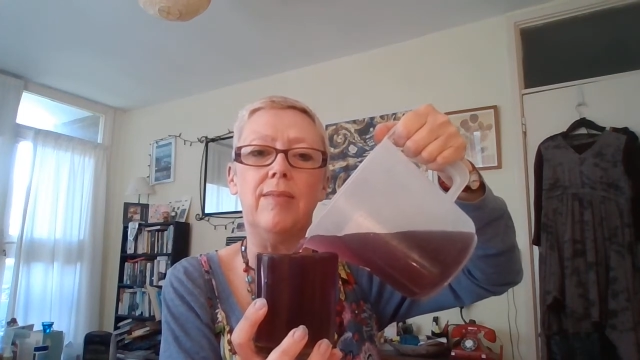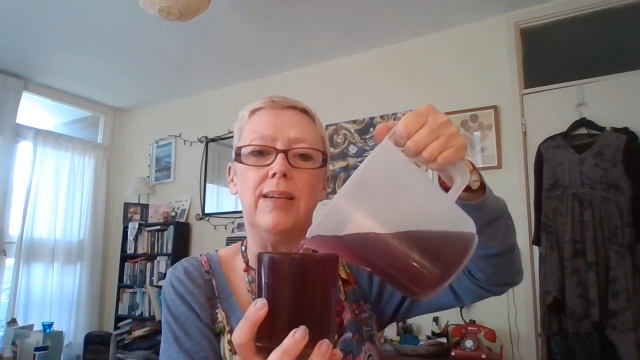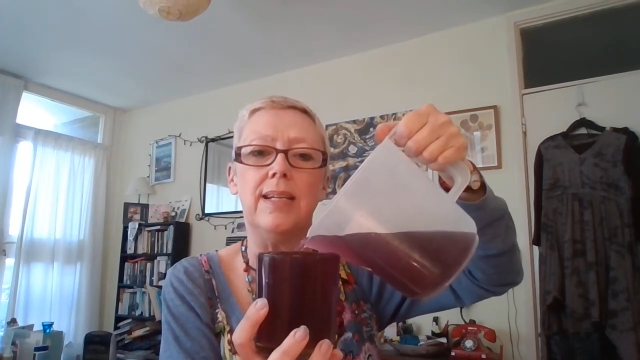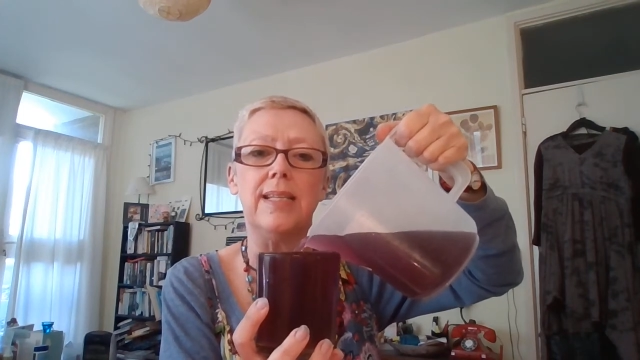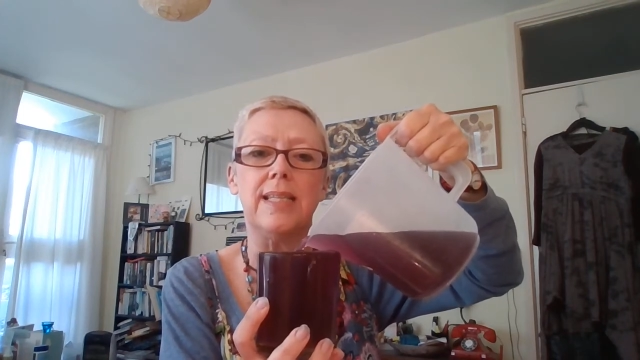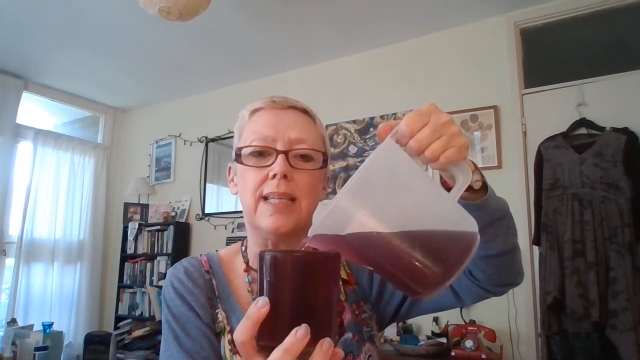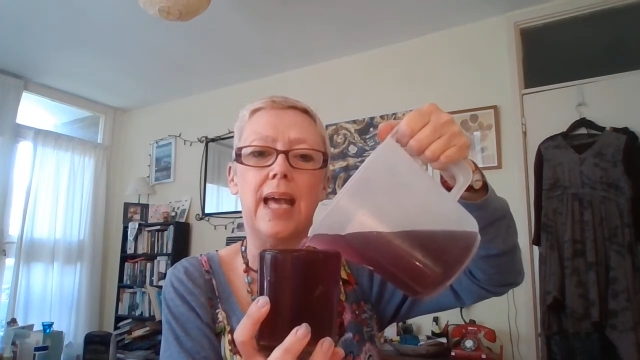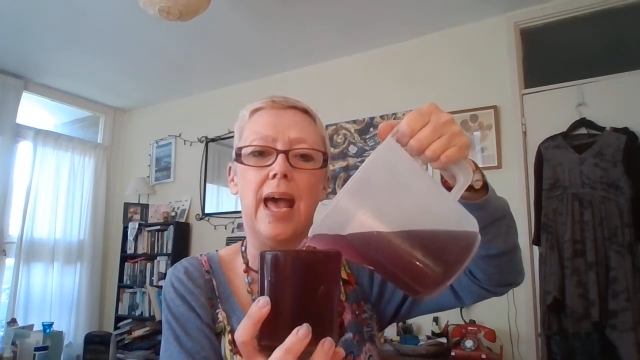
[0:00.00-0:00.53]
really
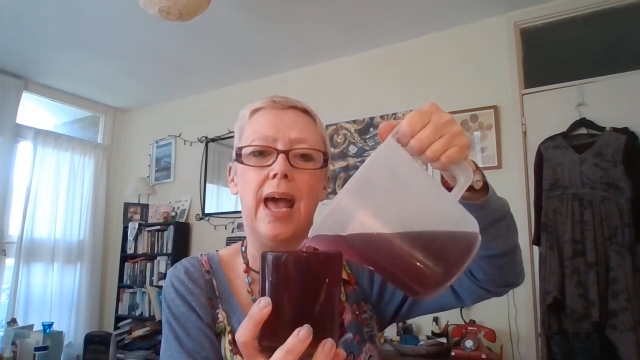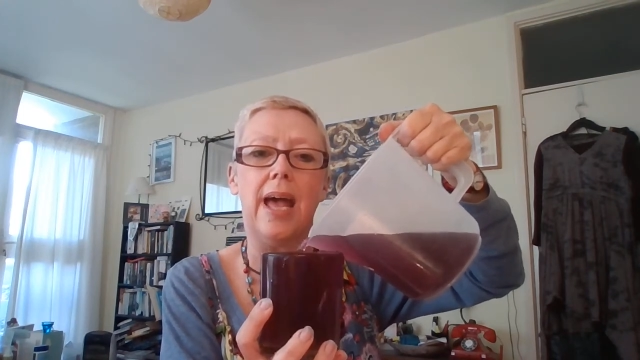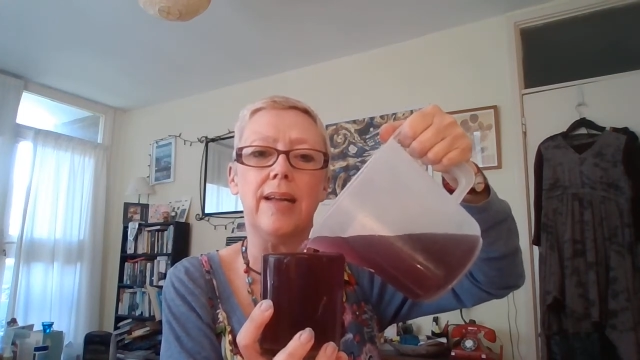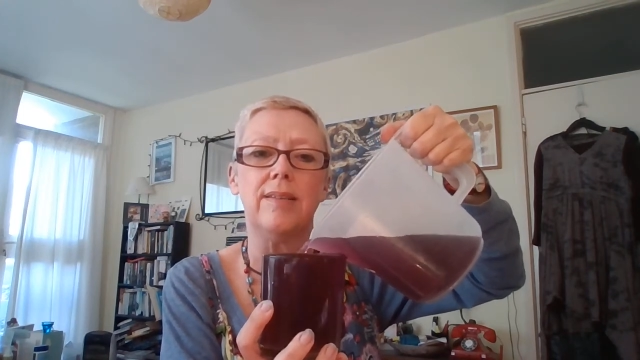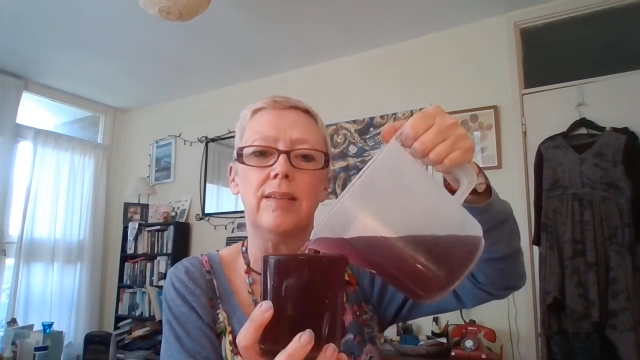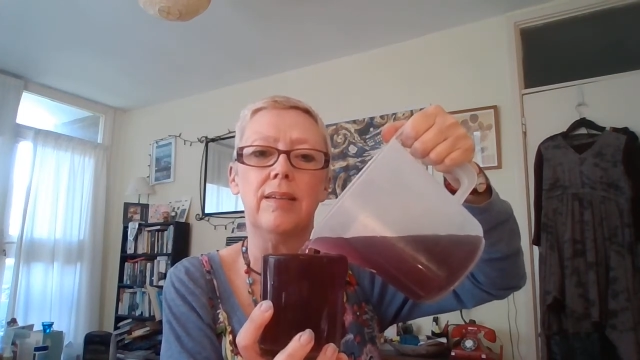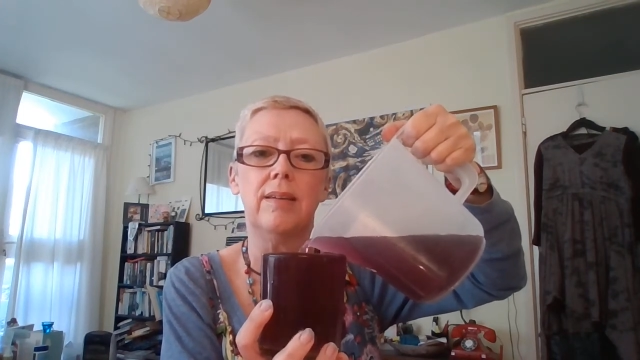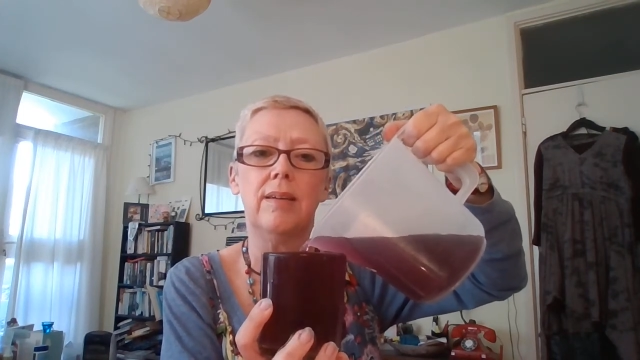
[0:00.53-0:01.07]

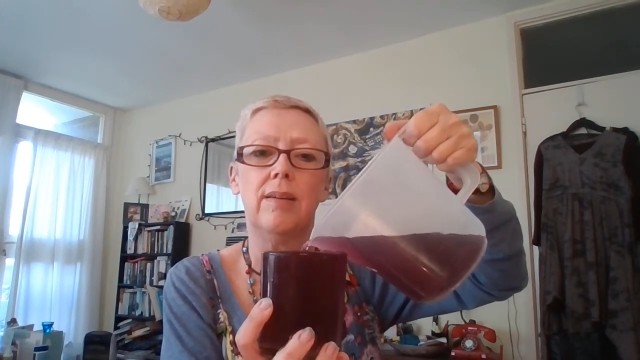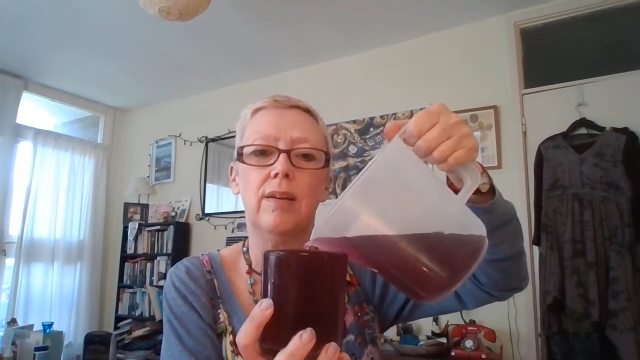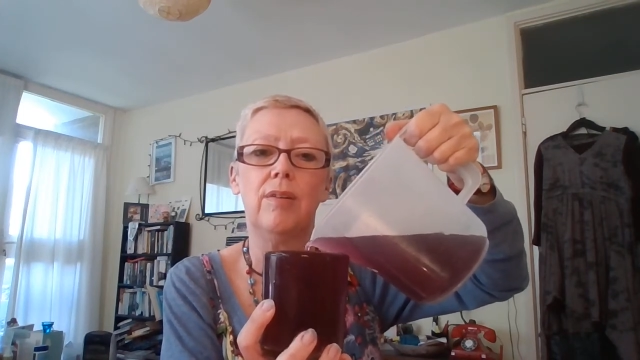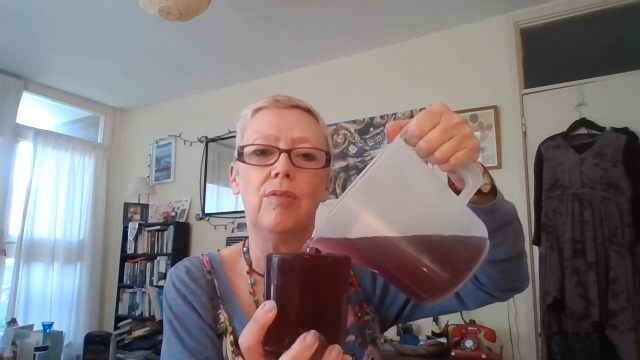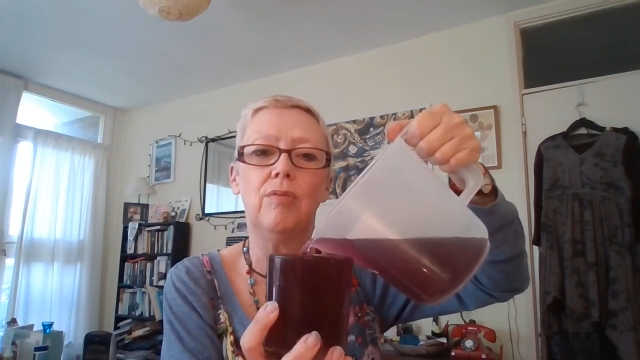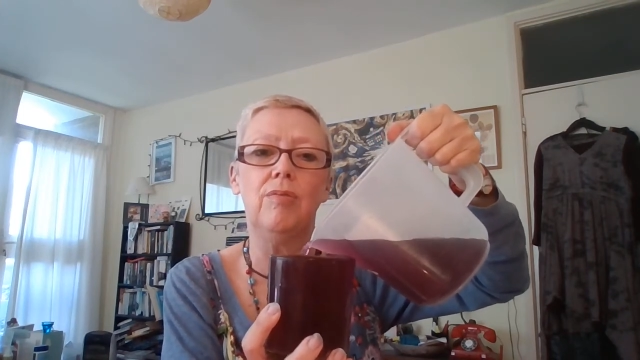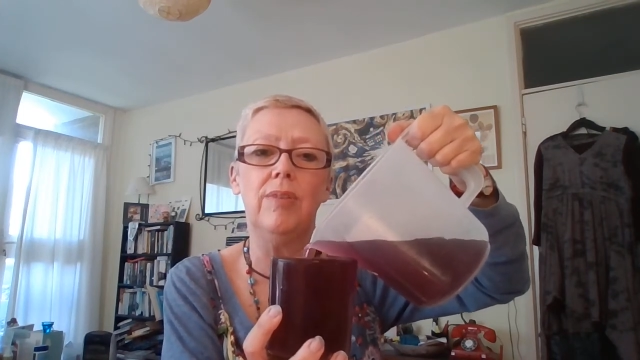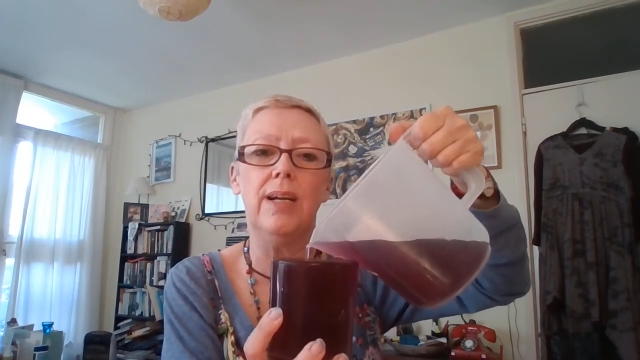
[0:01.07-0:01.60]
scared.
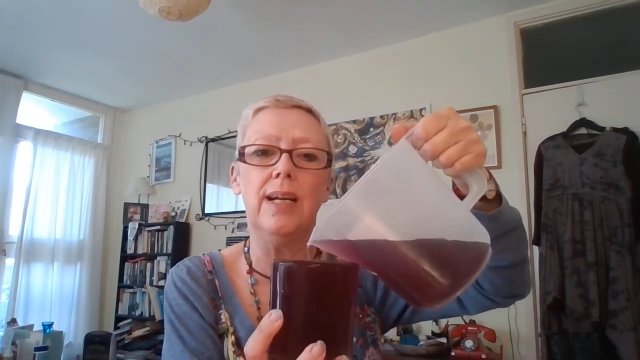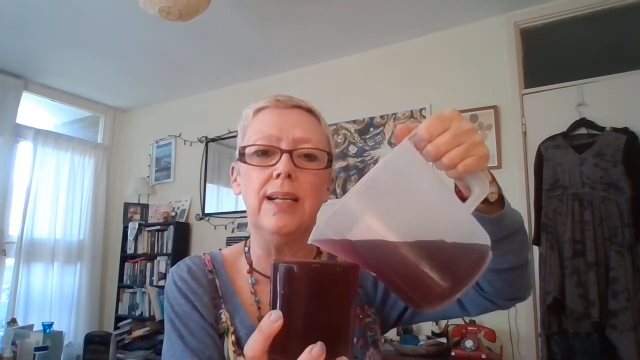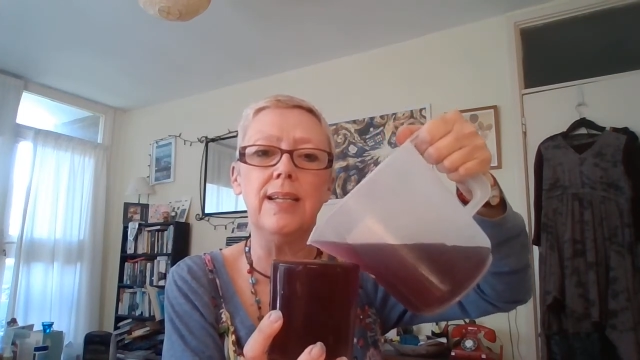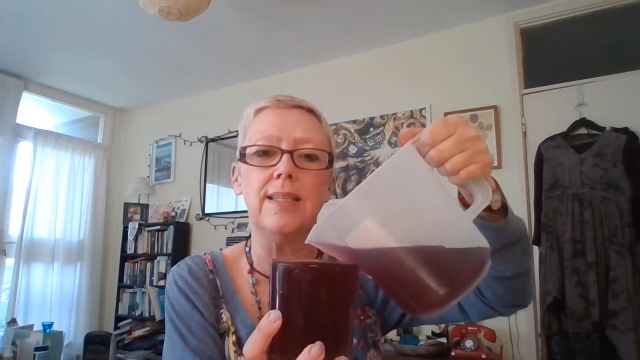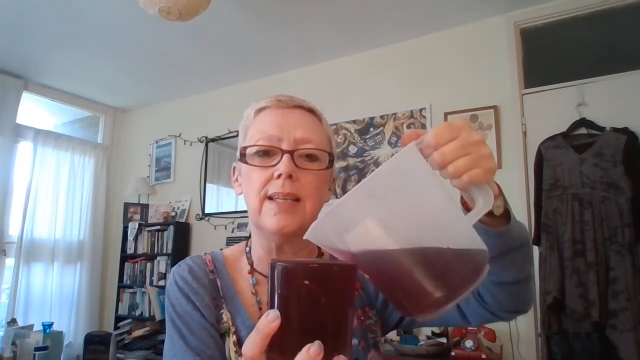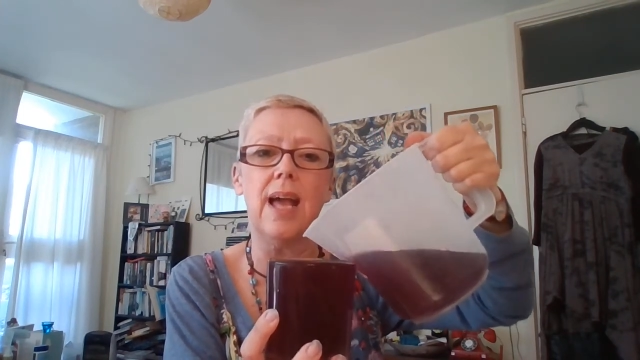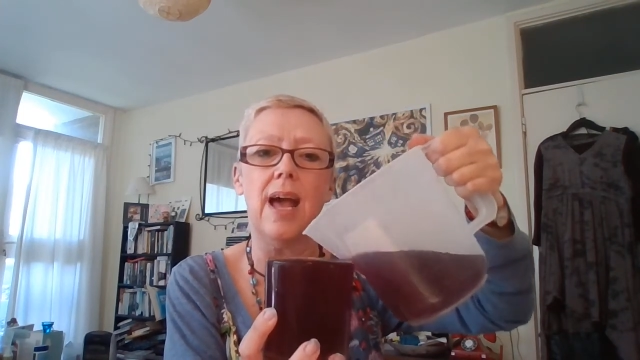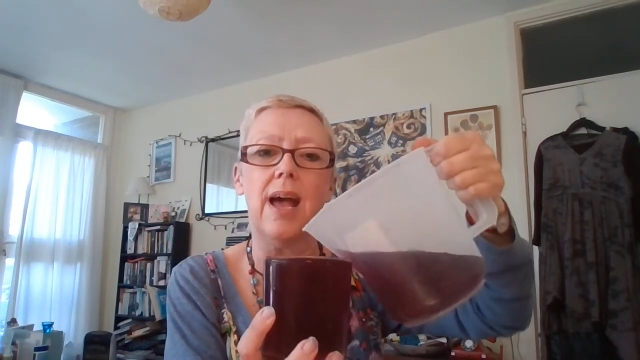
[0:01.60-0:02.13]
Really
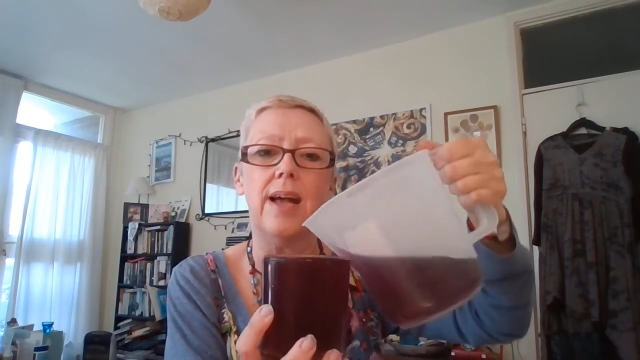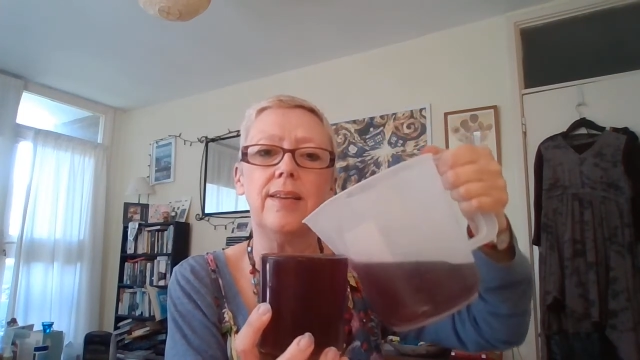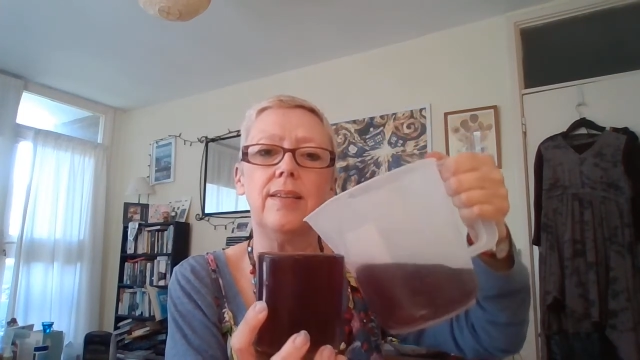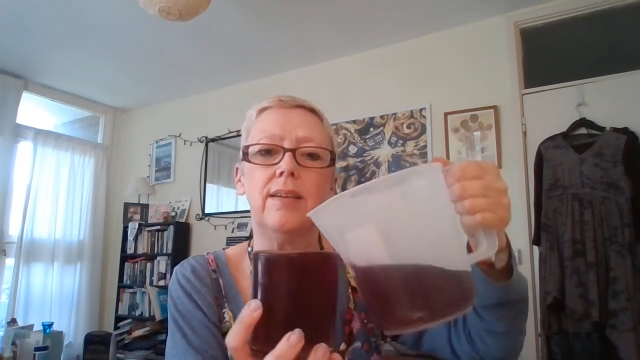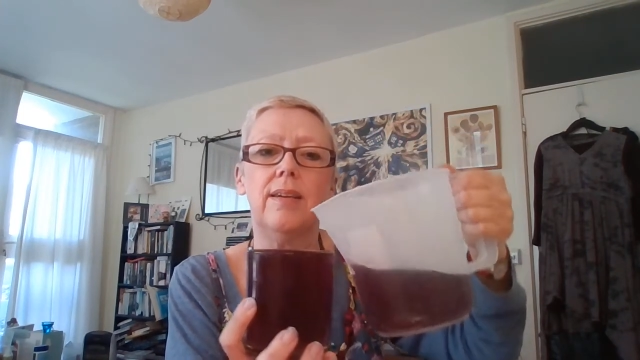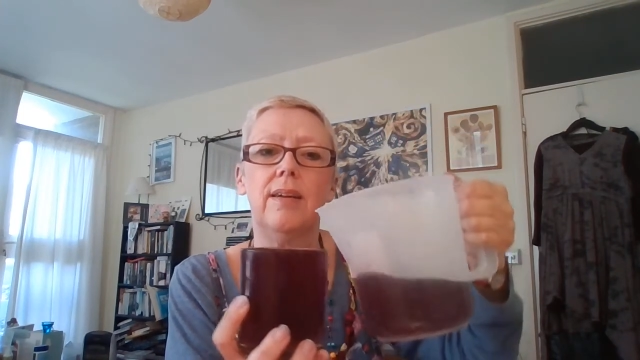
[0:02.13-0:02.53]
scared.